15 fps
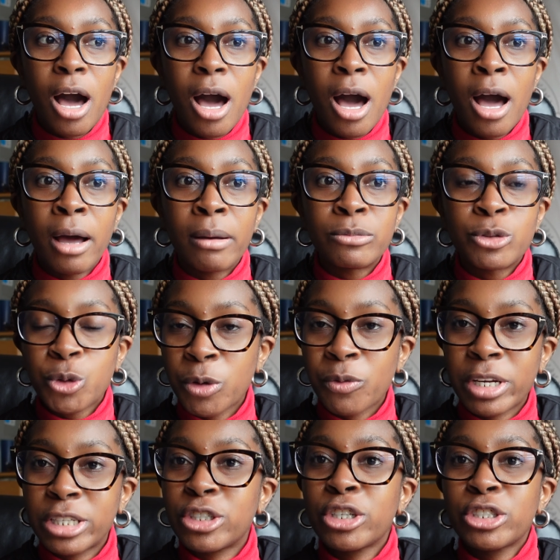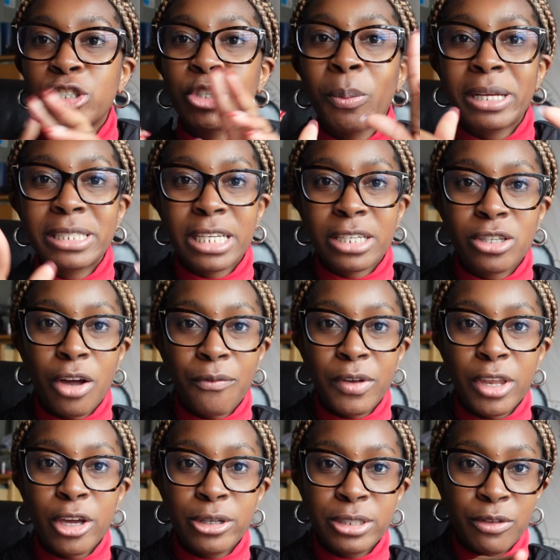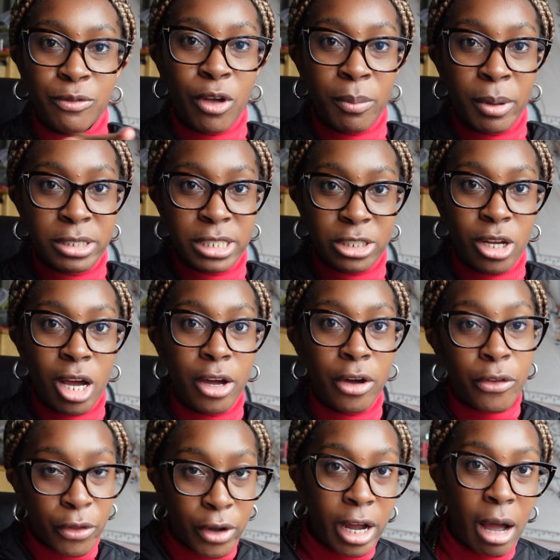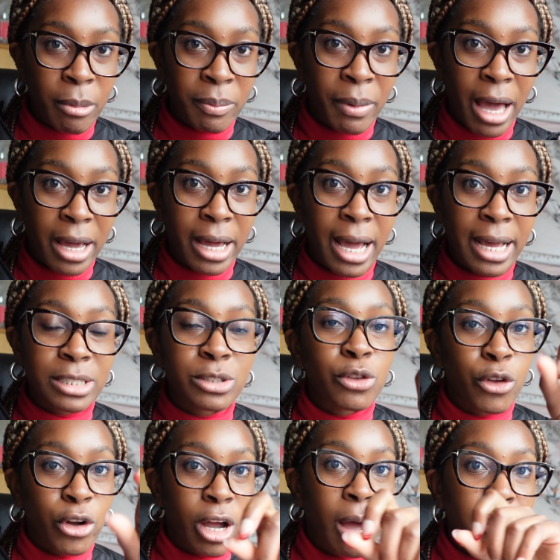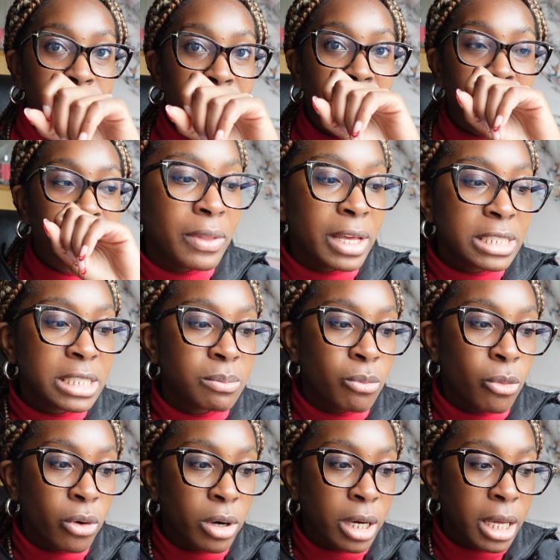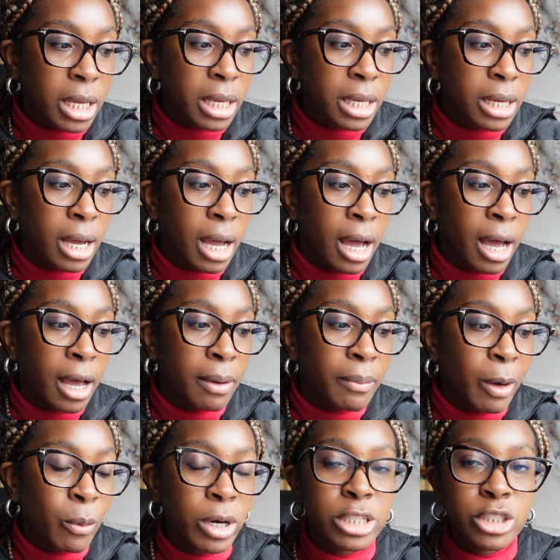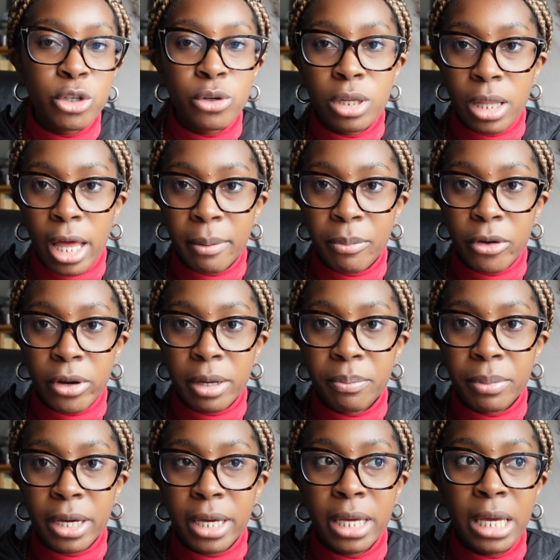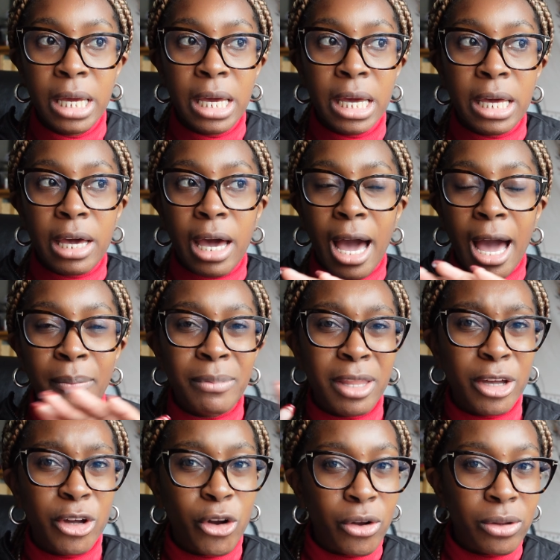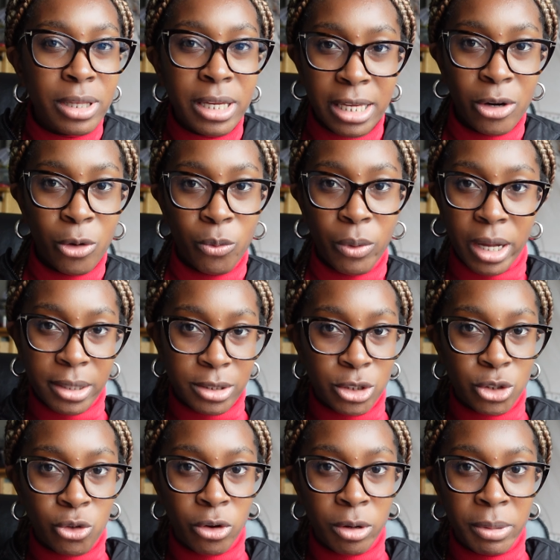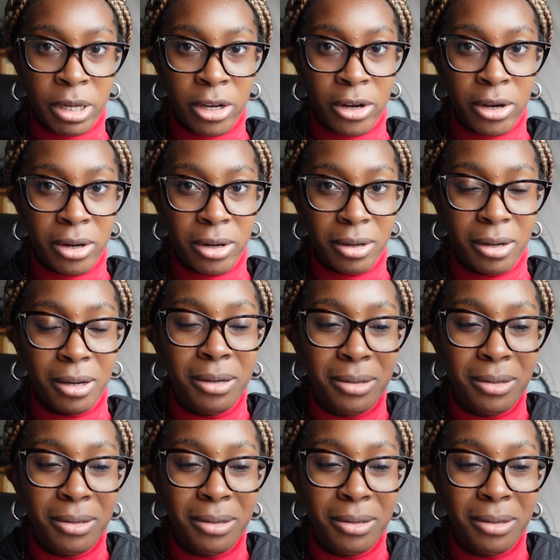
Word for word: Um, doing research. So my TikTok videos, if you follow me on TikTok, they're coming back, guys. They're coming back. This morning, um, I wanted to go to library, but I'm like currently in a rainstorm here.